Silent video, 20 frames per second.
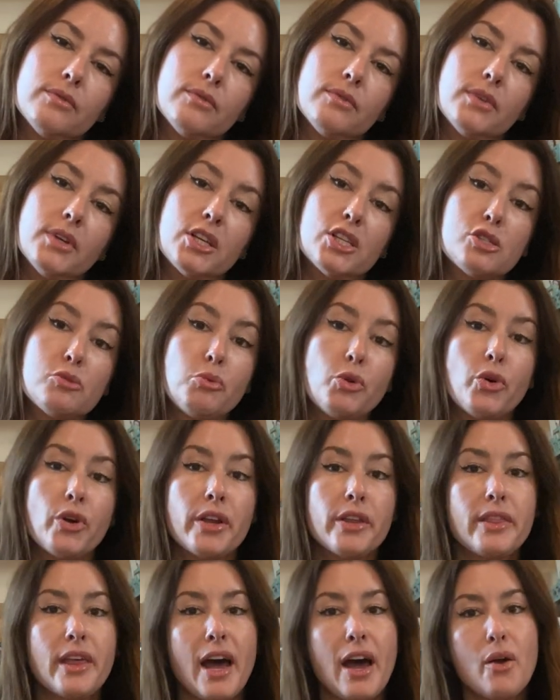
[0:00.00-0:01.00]

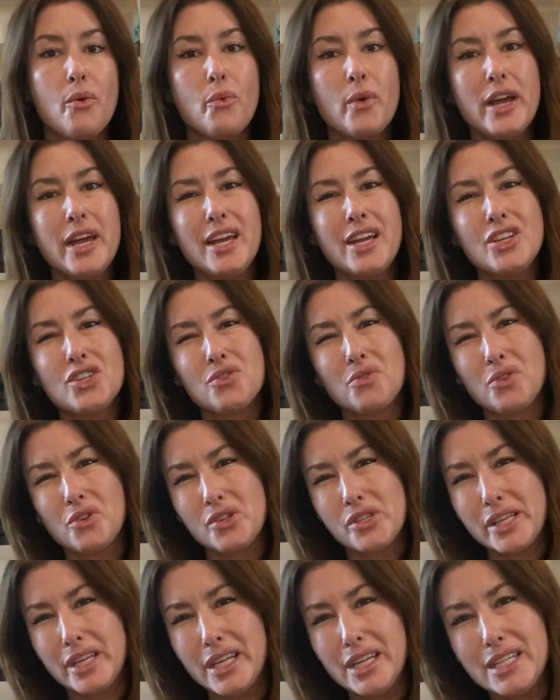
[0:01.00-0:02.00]
Exploring that range if
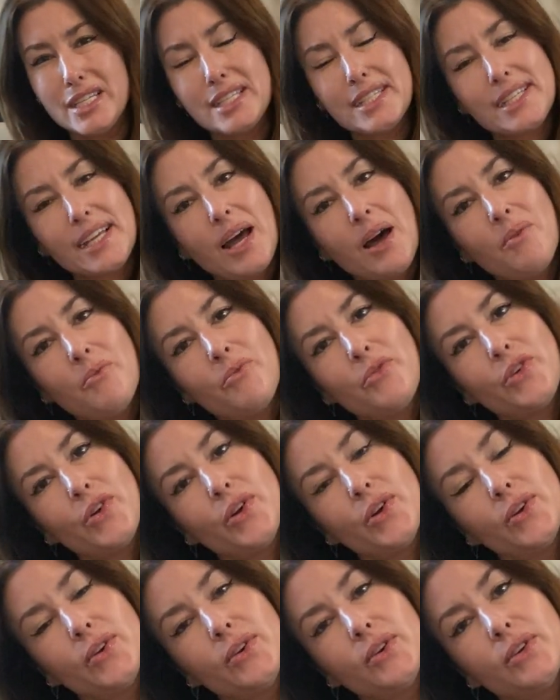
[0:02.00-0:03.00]
there's any
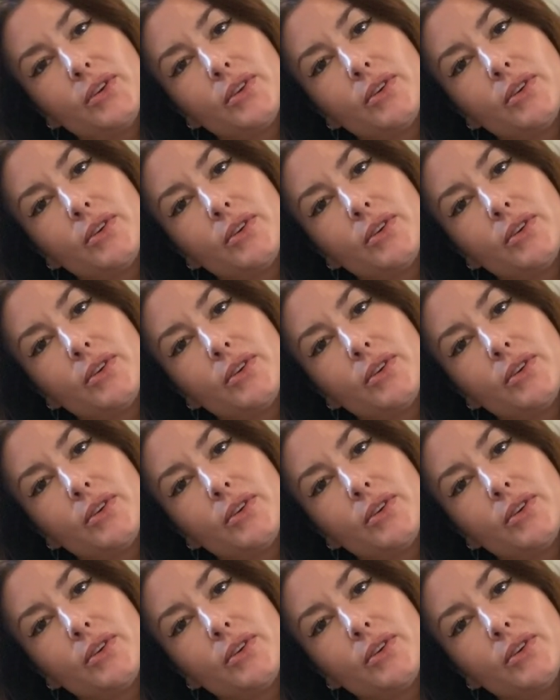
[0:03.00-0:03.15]
discomfort.